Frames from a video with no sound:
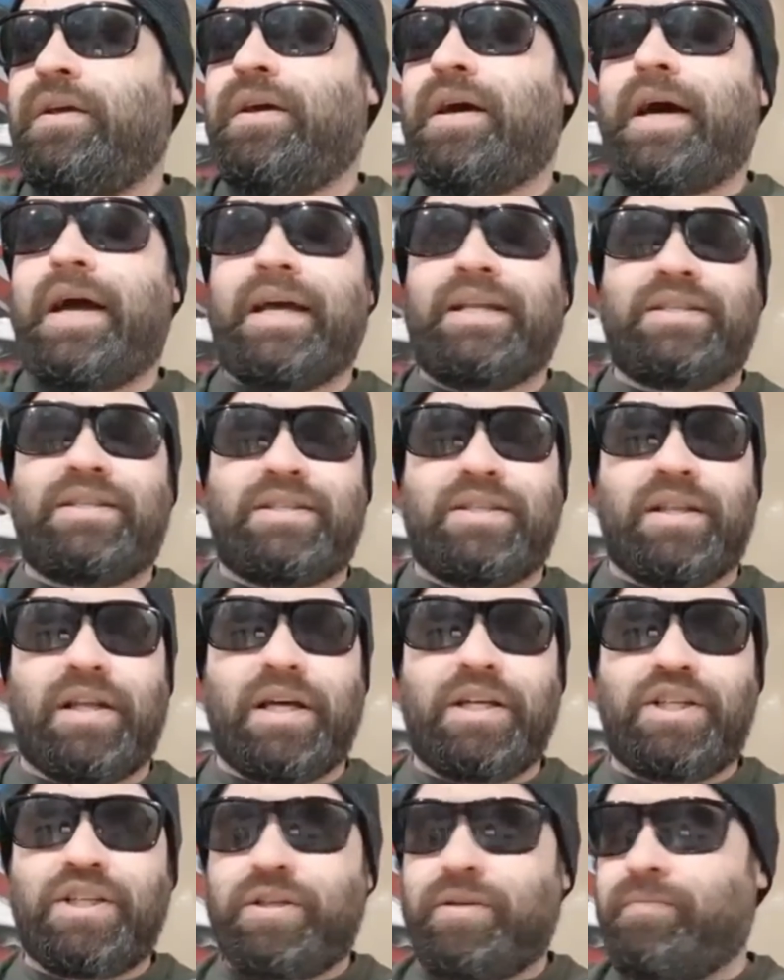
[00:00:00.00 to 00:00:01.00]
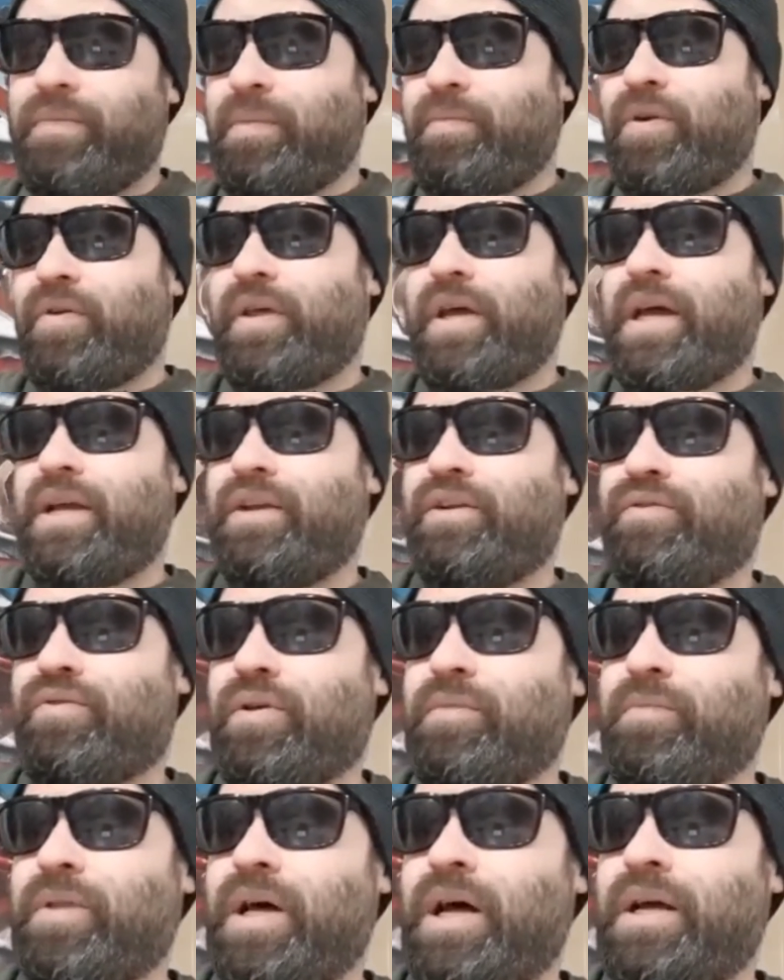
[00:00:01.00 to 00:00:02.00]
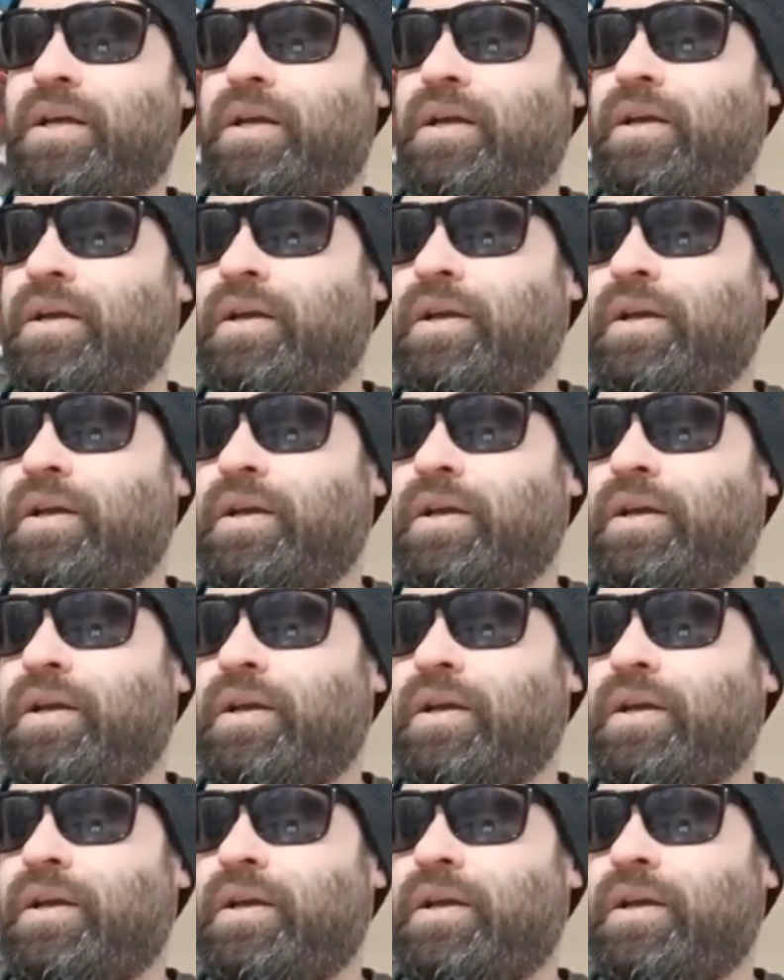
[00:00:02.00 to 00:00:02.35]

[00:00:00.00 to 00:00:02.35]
I had Sludge. My brother had Grimlock.